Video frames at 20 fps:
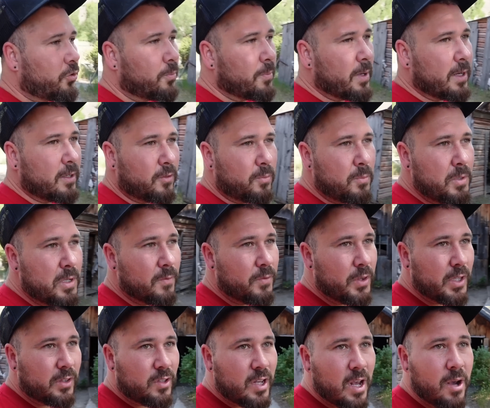reminds me of
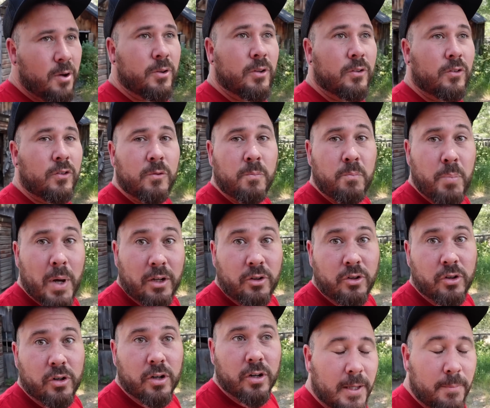the town of
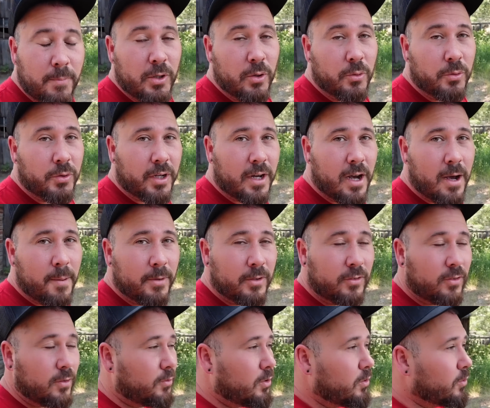Spectre. Let me know in the
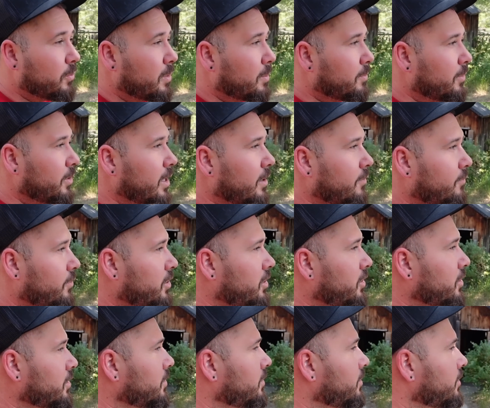comments if you remember that
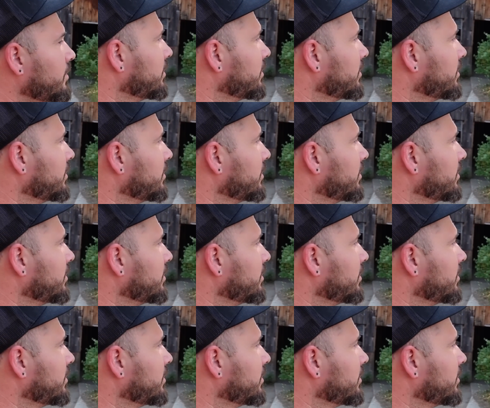video.